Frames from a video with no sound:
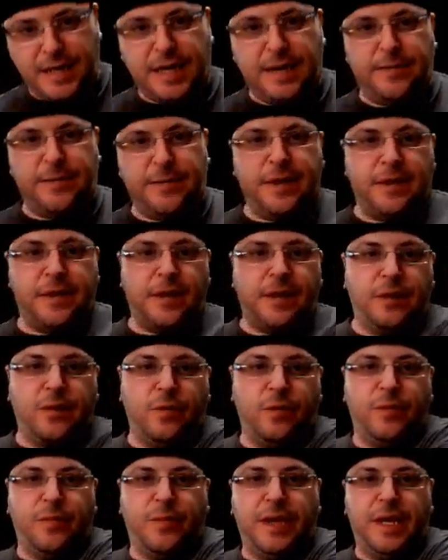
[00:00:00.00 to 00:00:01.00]
I thought
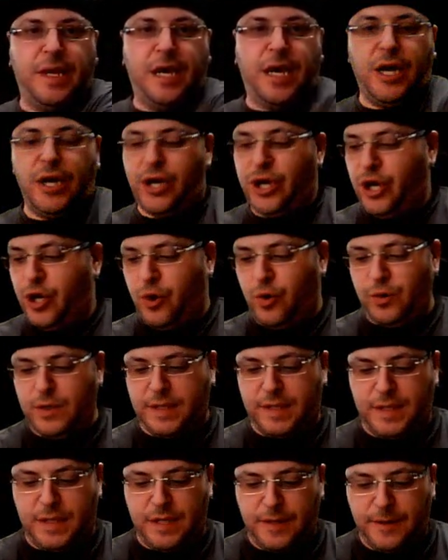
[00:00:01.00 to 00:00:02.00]
there would be a
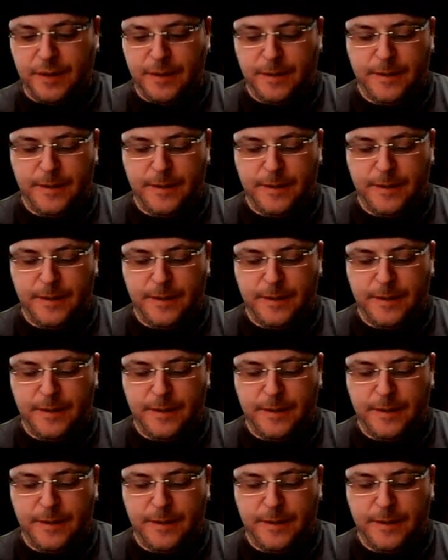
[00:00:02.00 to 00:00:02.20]
note.